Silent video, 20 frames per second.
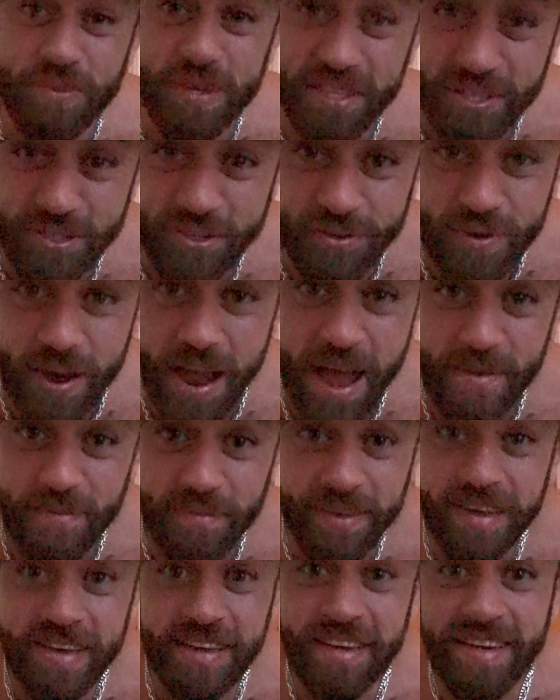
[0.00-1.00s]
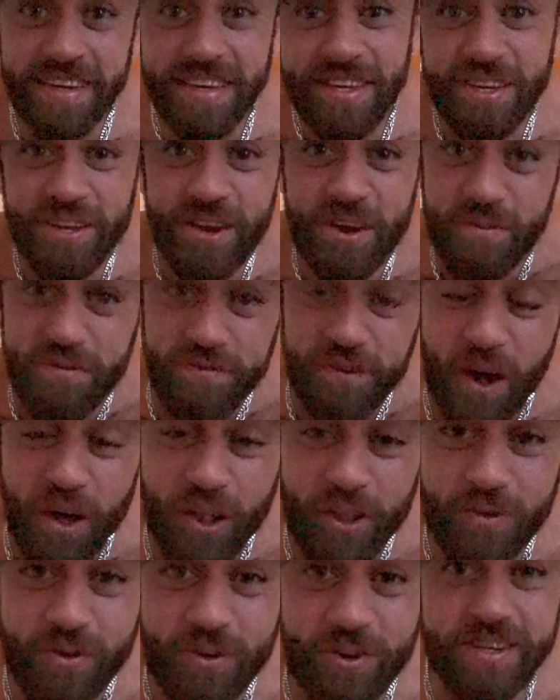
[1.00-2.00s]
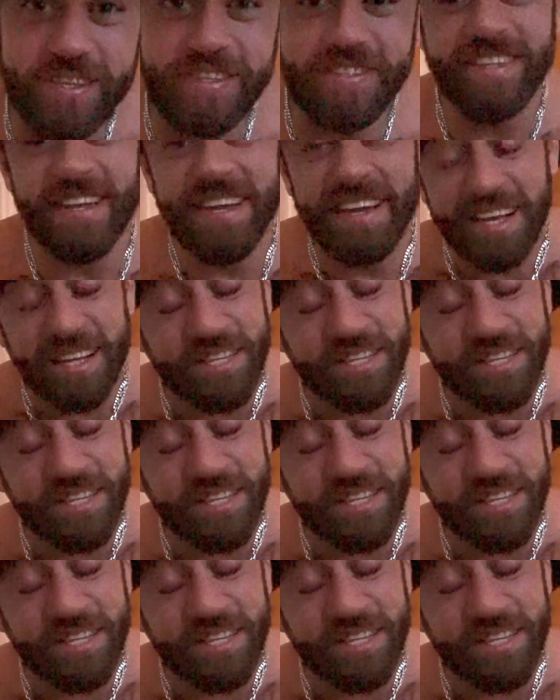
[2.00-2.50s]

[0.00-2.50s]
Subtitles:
Instagram, followers.